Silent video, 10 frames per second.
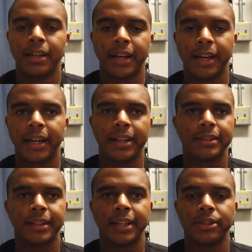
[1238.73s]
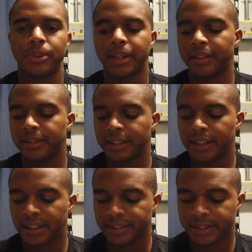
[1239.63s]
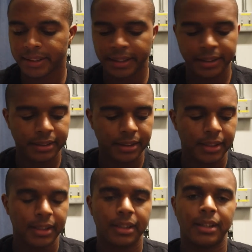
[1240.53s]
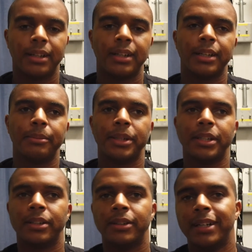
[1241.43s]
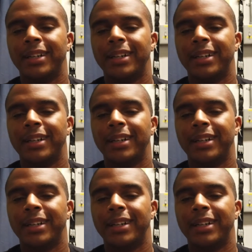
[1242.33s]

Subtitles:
that has X, Y, and Z that I said, let me know.